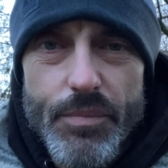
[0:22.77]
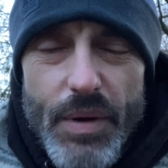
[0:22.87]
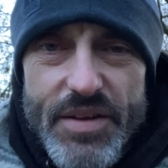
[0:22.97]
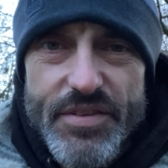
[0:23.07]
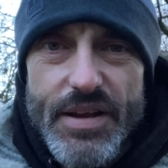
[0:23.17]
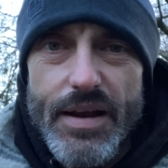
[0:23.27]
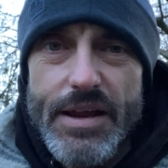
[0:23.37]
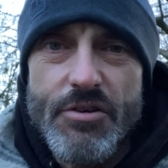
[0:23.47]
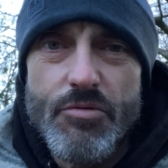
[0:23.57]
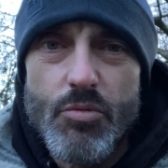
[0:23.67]

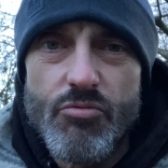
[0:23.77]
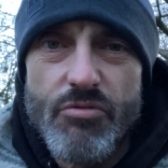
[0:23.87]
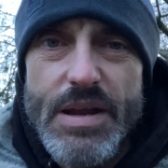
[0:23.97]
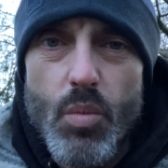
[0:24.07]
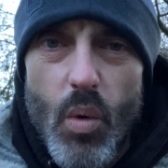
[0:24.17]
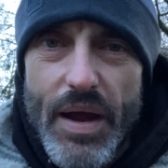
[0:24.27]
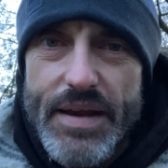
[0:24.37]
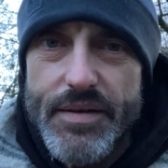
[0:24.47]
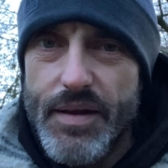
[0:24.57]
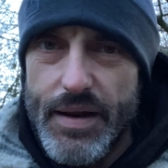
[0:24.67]
basically
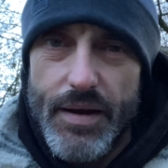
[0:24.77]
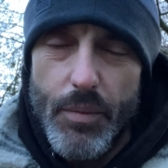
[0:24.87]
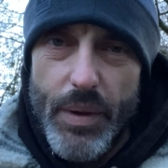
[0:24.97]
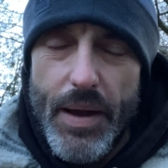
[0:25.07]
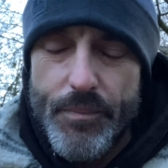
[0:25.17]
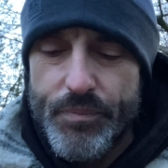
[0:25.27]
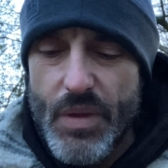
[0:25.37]
rewind a little bit